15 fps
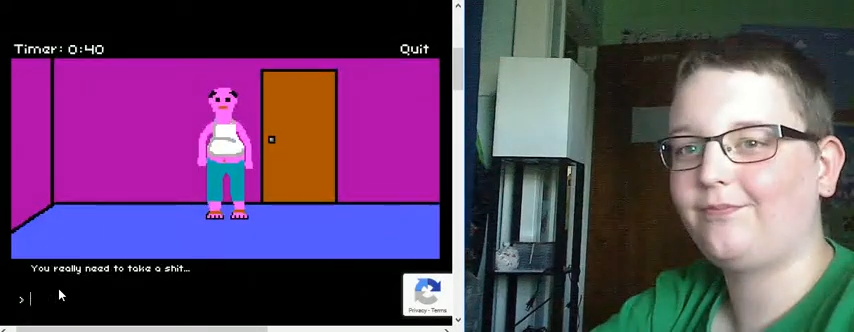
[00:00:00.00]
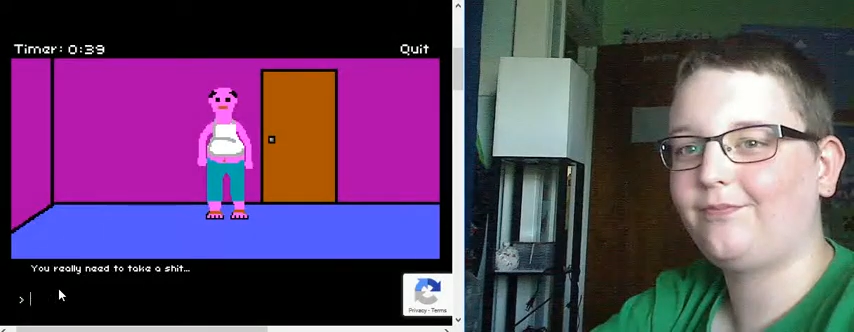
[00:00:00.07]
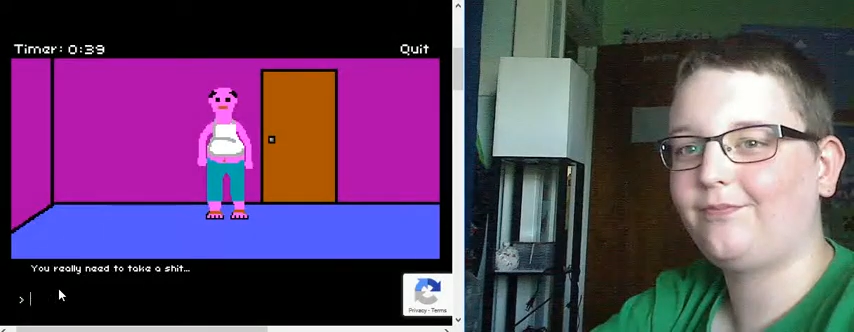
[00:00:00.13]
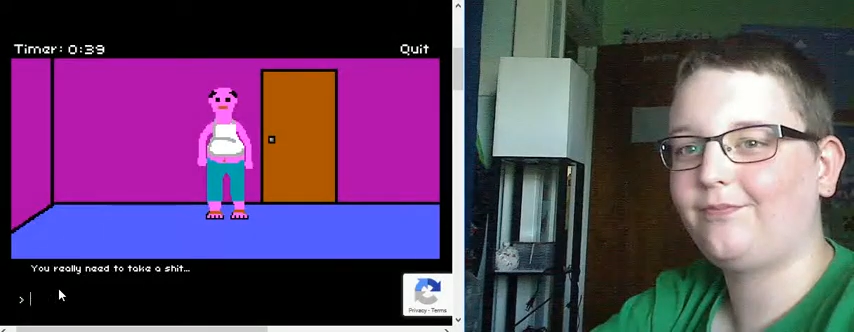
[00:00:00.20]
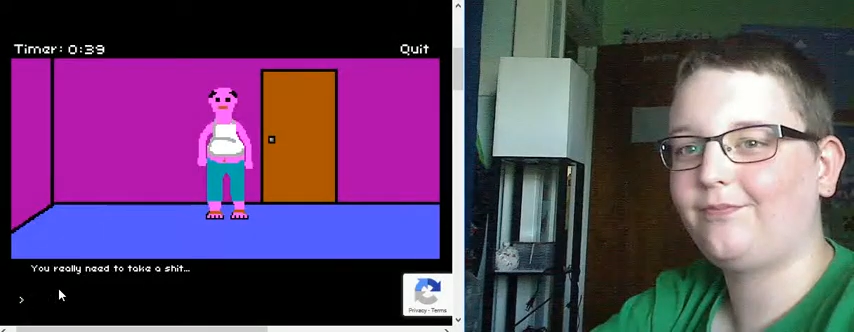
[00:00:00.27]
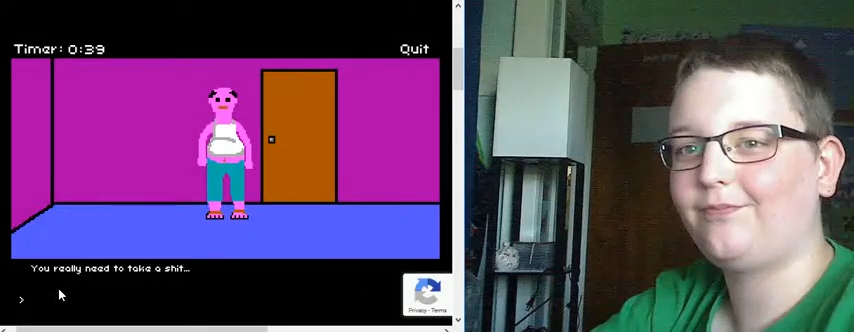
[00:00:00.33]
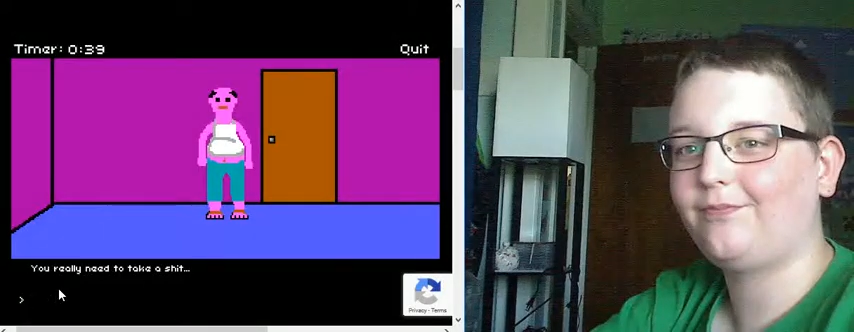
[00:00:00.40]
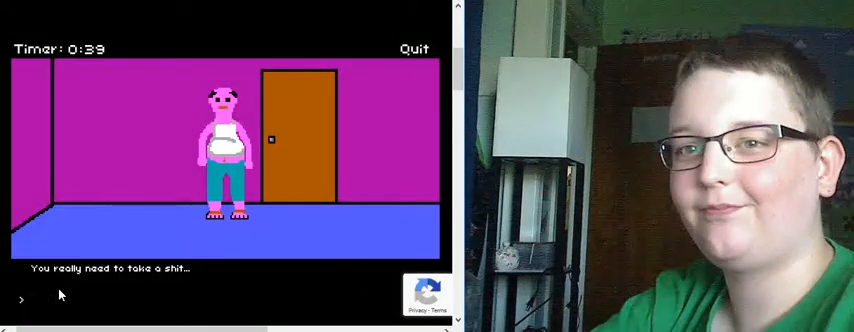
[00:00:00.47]

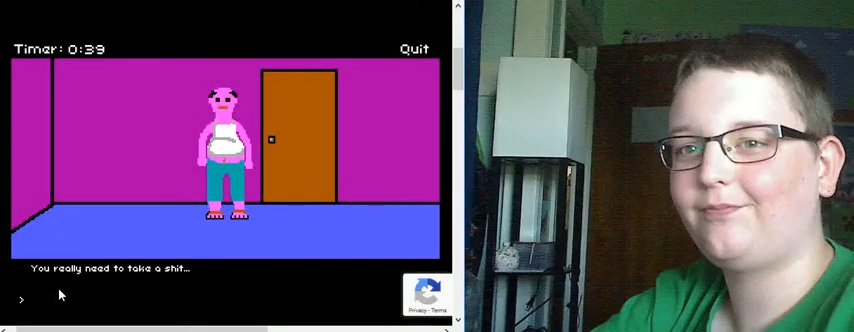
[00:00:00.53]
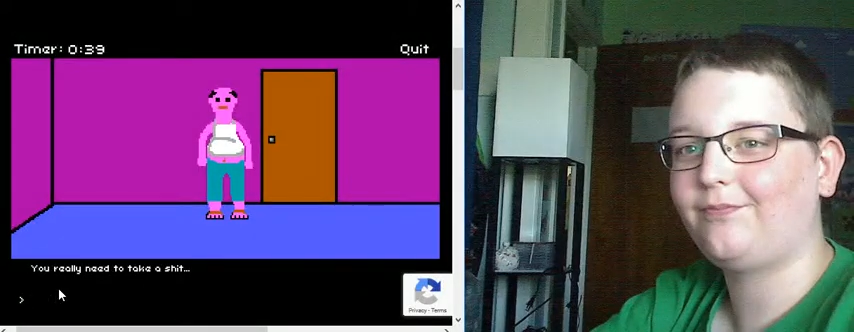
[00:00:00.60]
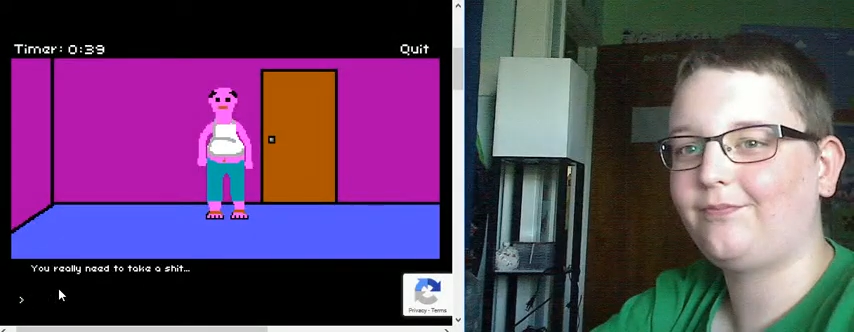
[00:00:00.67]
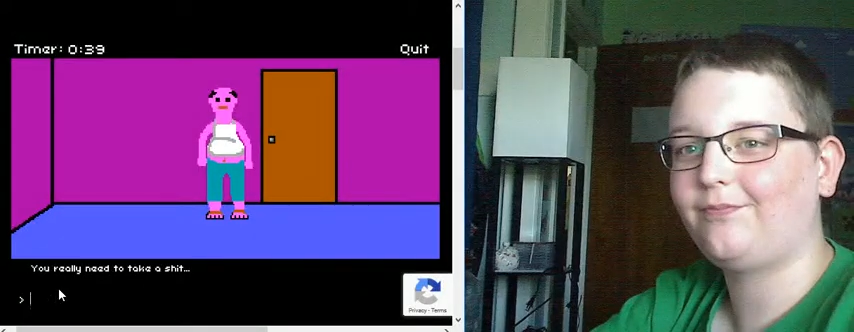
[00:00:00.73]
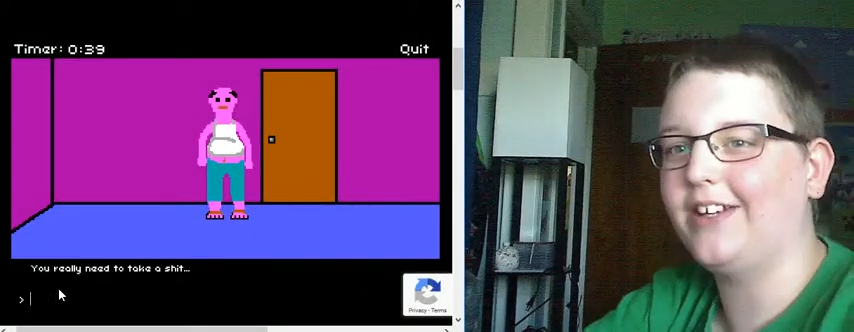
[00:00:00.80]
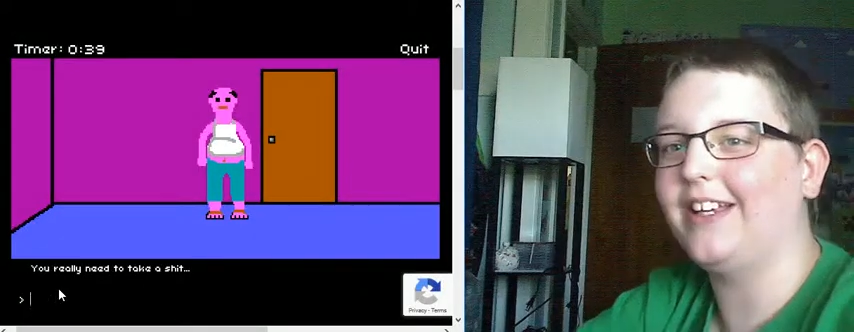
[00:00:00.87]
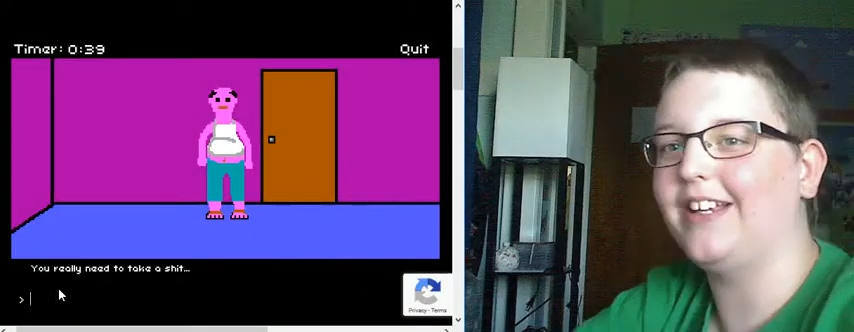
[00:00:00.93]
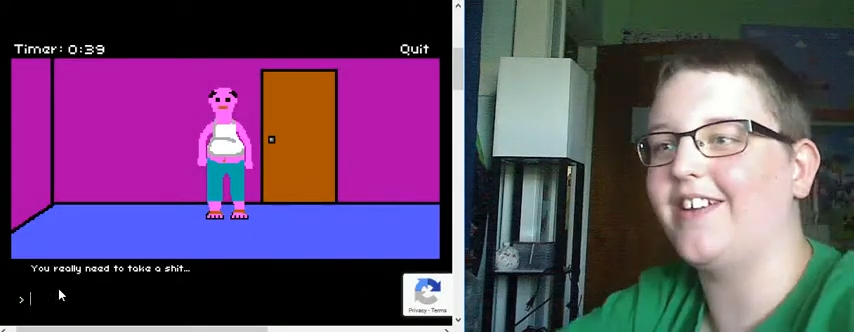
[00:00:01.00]
happens if
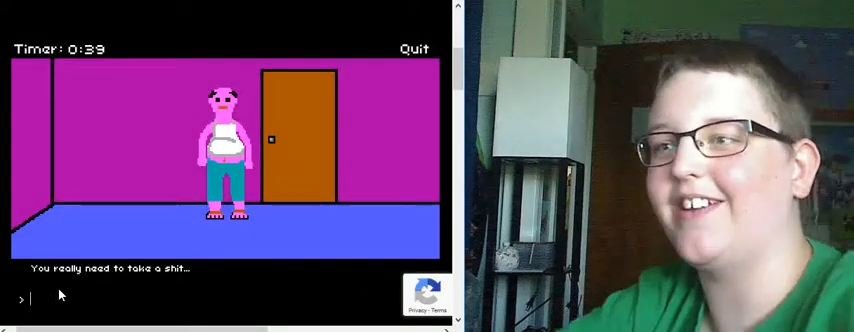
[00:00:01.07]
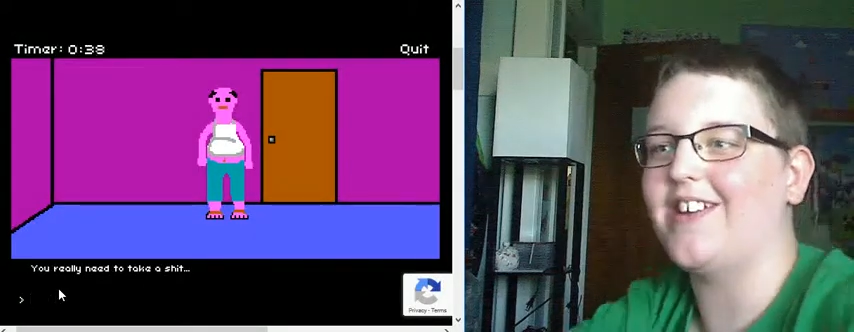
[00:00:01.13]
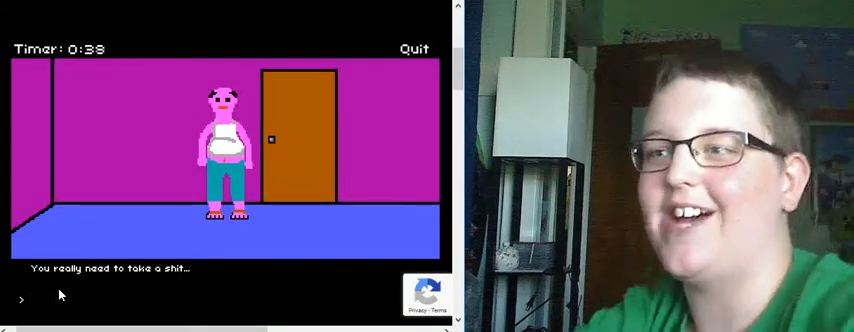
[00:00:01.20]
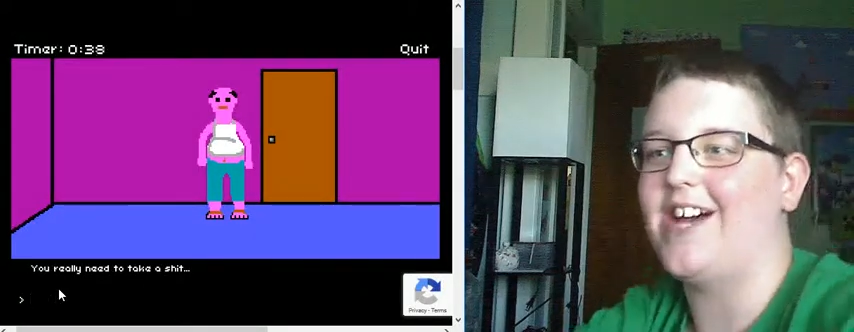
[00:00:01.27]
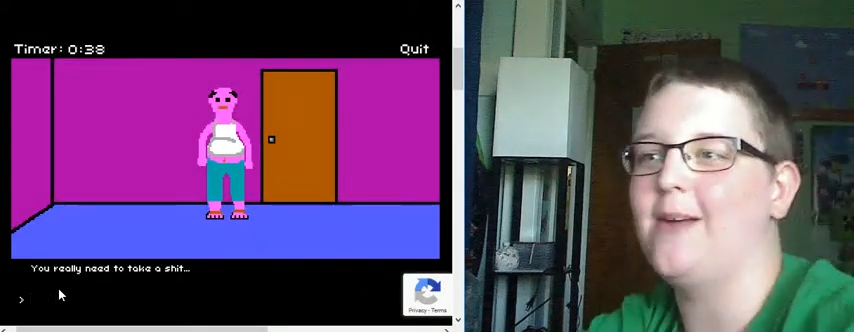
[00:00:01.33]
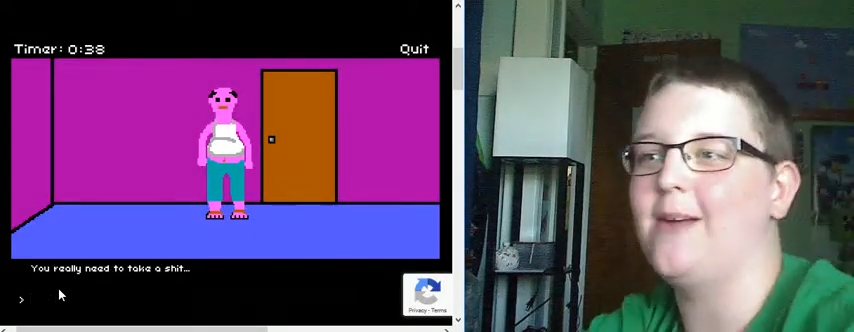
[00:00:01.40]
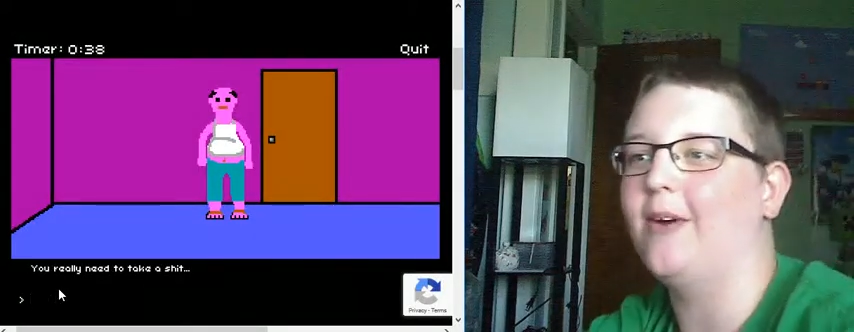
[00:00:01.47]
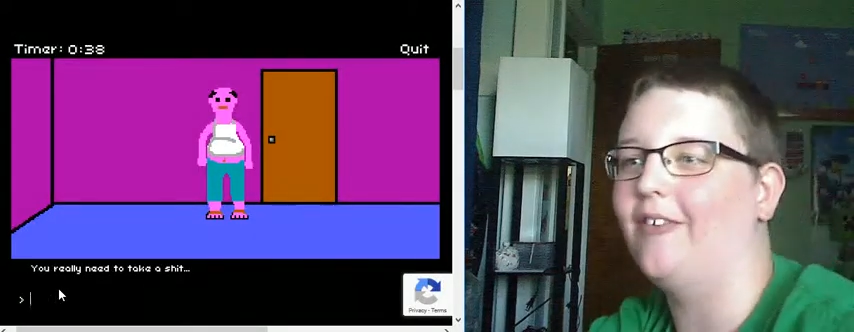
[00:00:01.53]
I let the
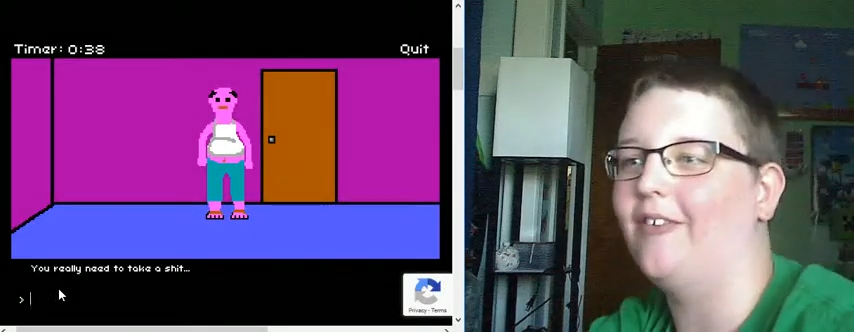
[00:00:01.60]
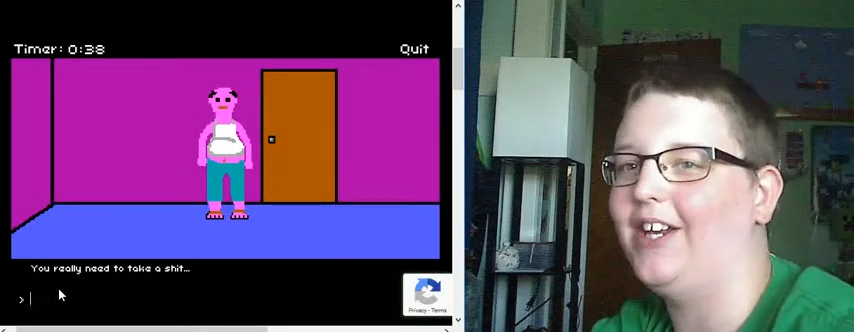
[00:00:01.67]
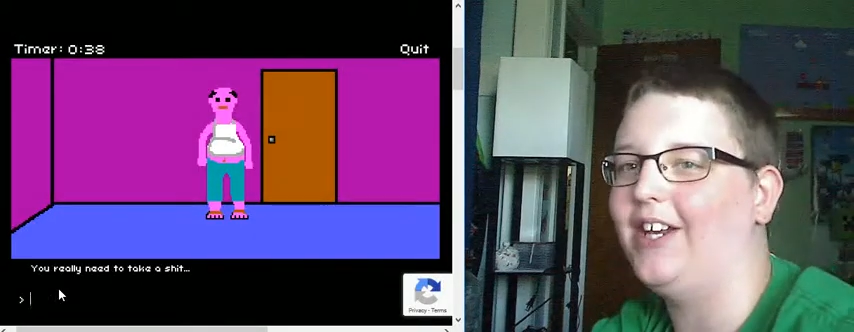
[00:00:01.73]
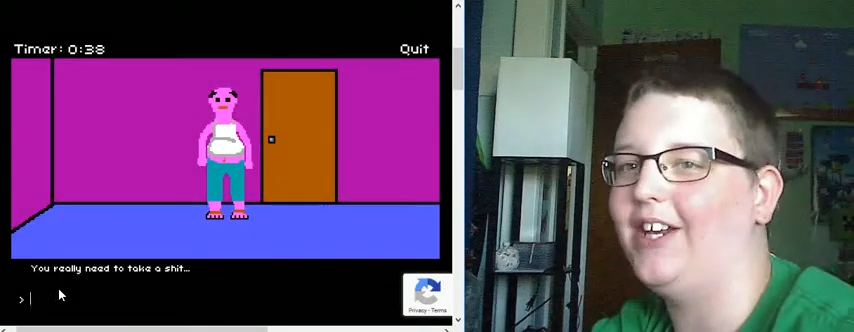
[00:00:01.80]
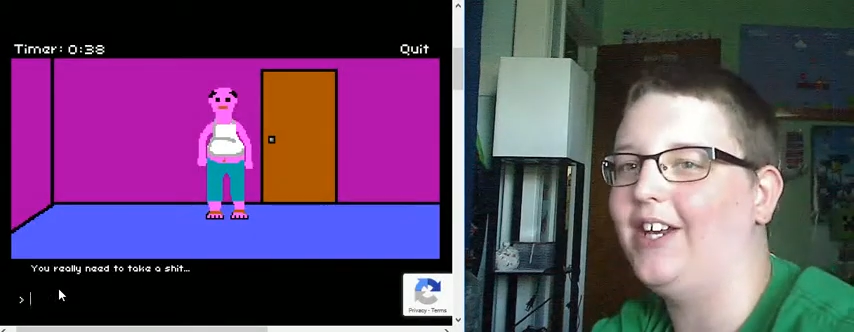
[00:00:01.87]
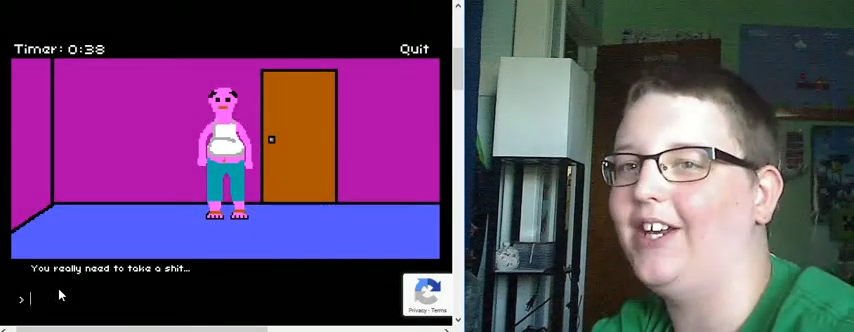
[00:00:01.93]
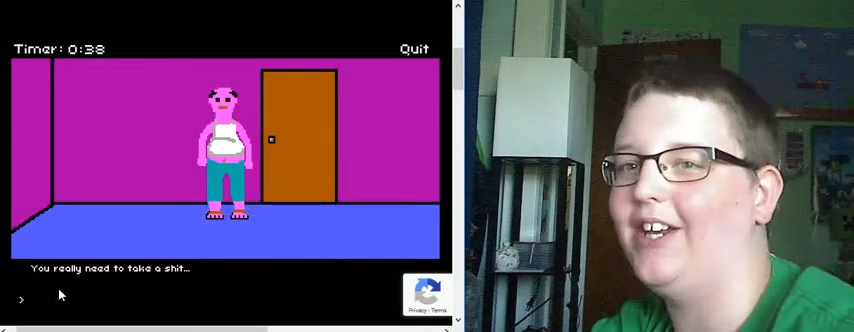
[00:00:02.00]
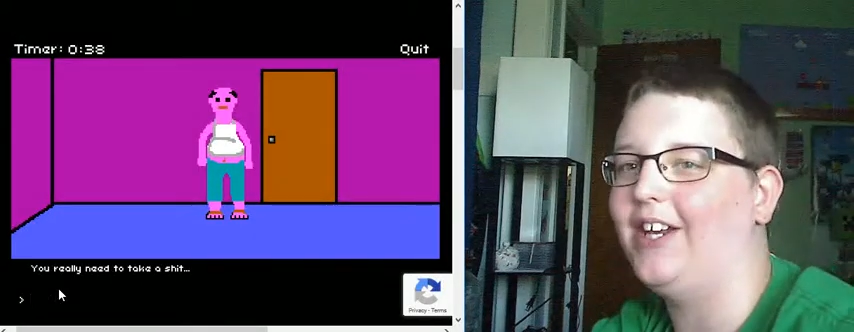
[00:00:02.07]
timer run
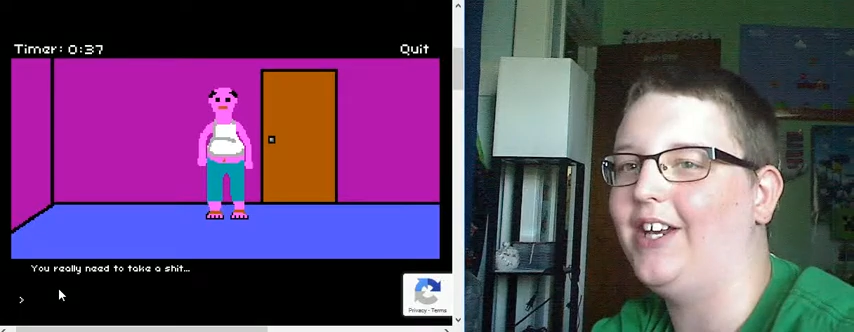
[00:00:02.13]
out?